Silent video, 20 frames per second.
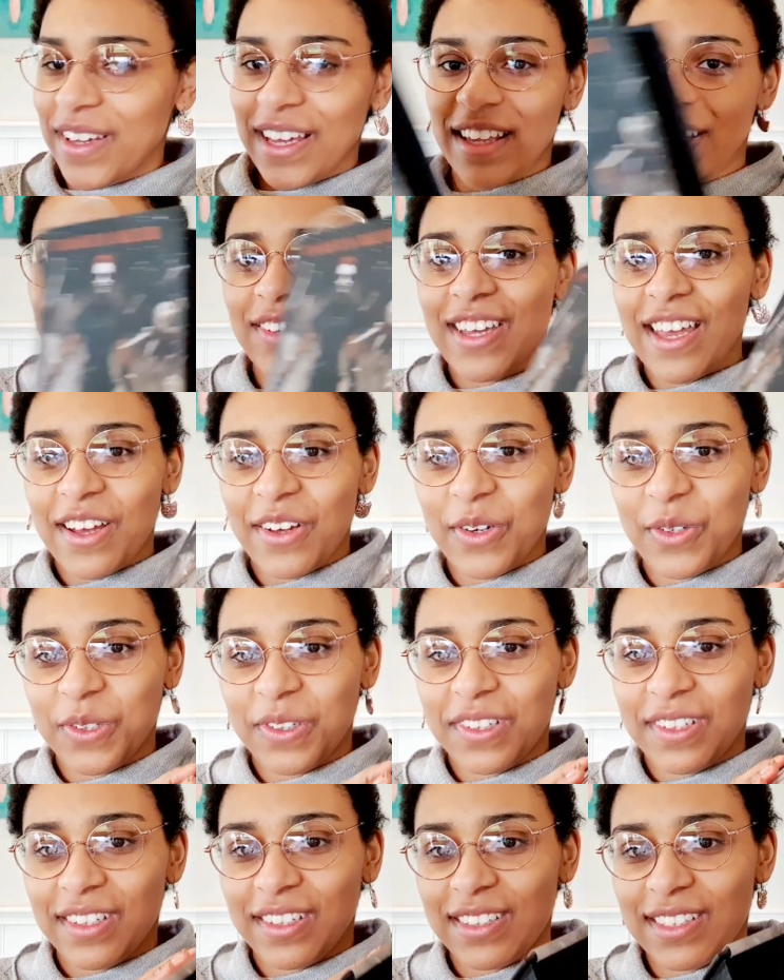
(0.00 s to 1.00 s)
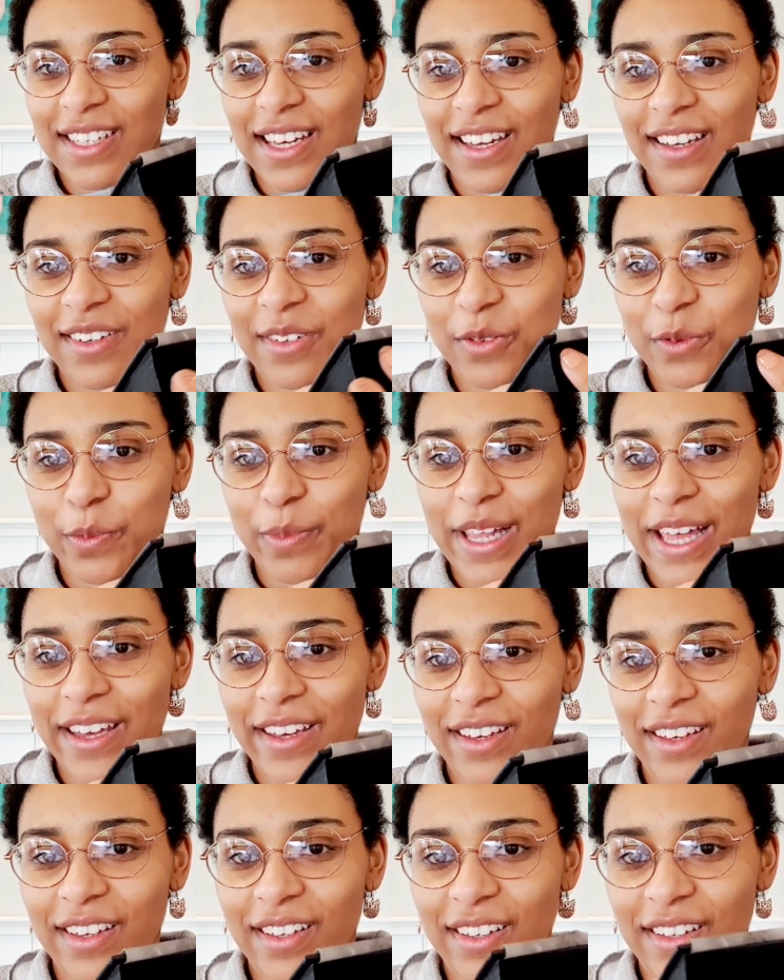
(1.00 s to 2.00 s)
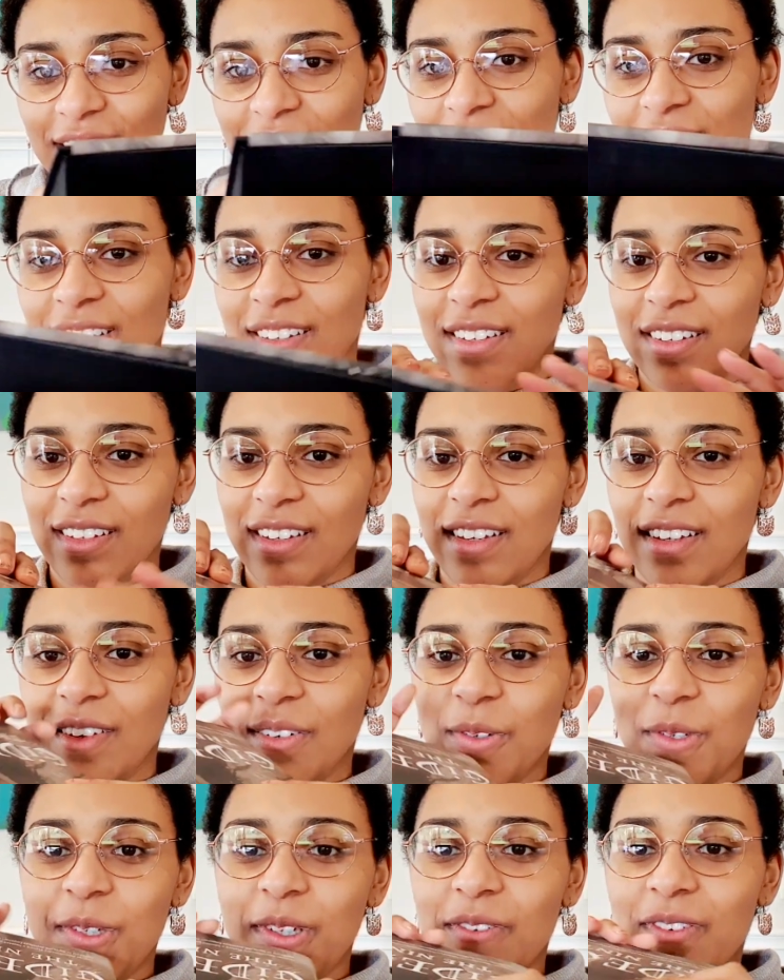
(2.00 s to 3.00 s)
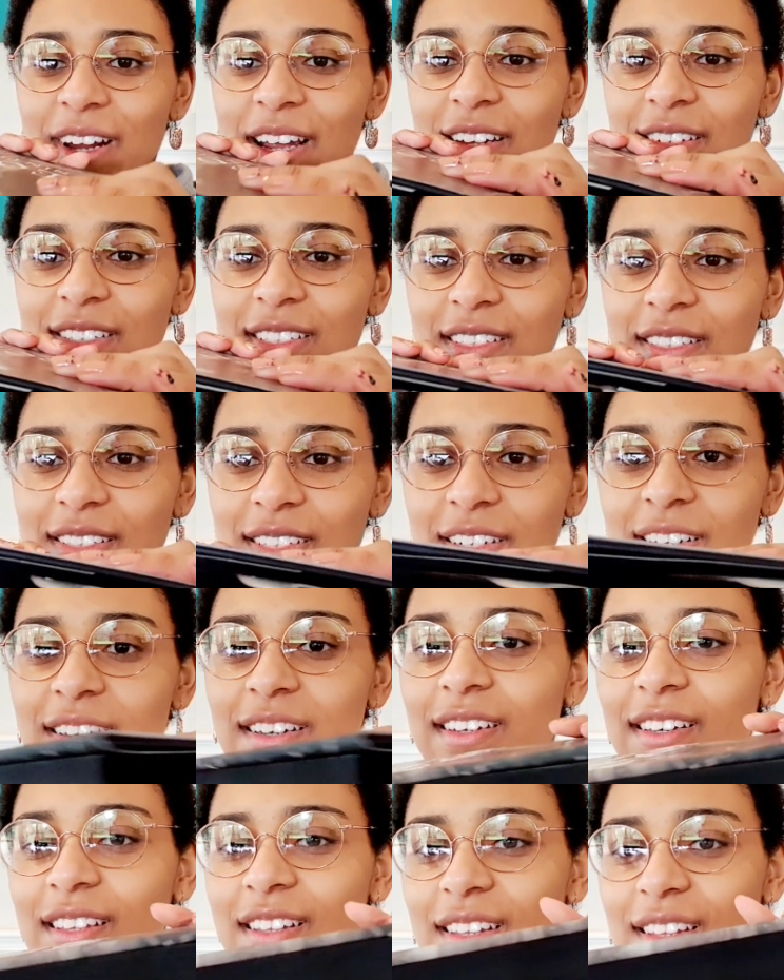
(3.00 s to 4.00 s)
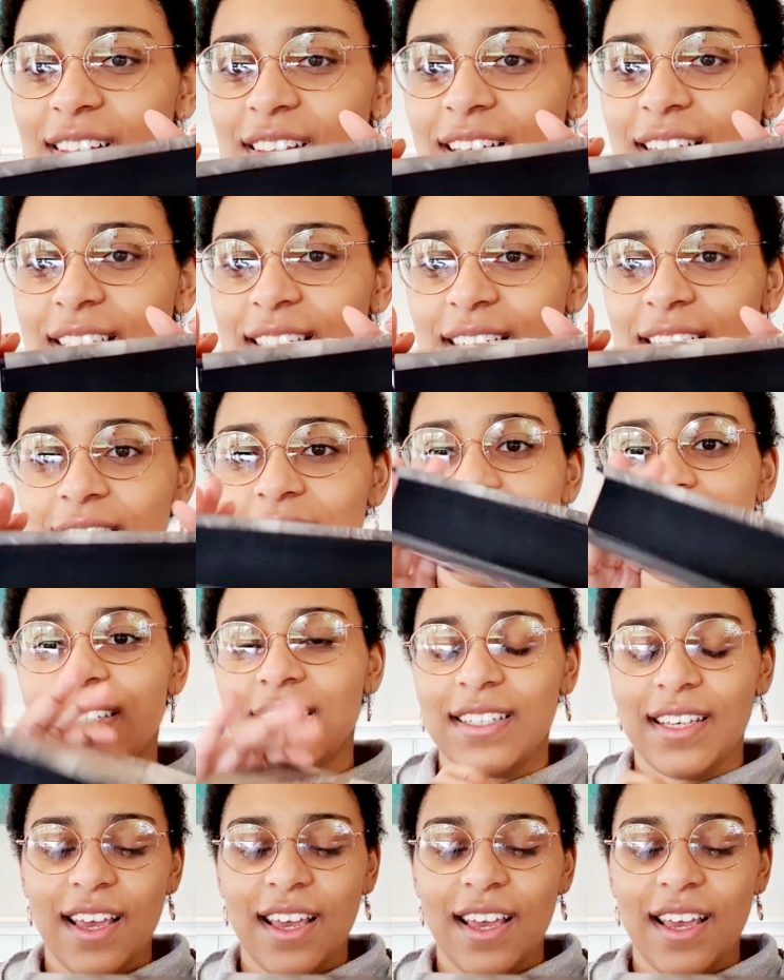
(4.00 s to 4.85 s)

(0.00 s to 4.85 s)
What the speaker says: Look how cool. It's like all black all around, so that's nice.